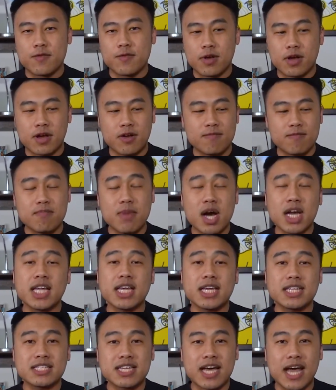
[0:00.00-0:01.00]
money
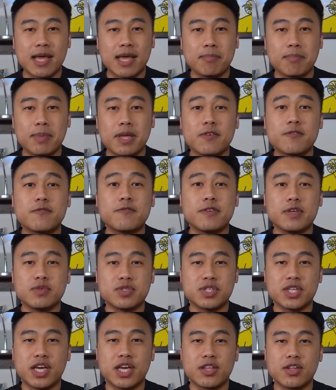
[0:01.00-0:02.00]
and time being fused
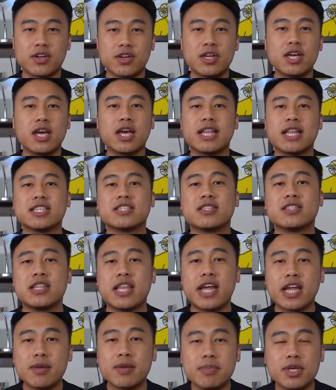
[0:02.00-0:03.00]
together. That's
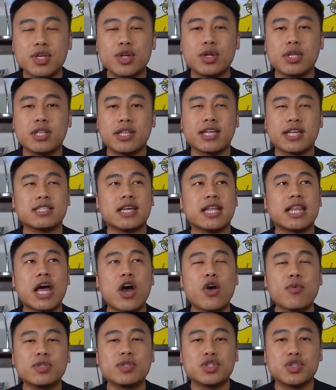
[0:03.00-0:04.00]
allowed
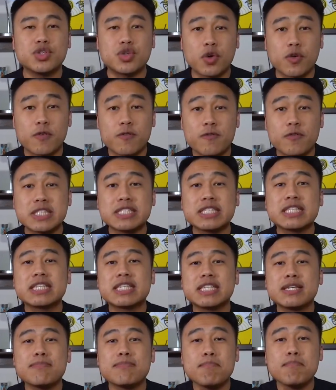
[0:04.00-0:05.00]
me to grow
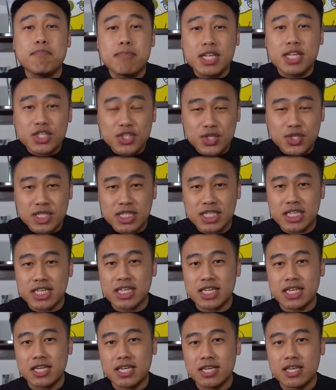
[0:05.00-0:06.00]
physically, mentally,
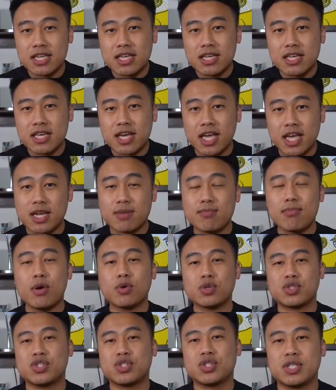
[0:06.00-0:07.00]
and
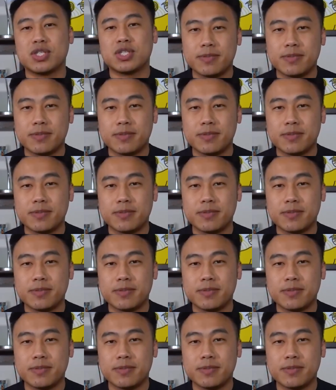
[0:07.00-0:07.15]
emotionally.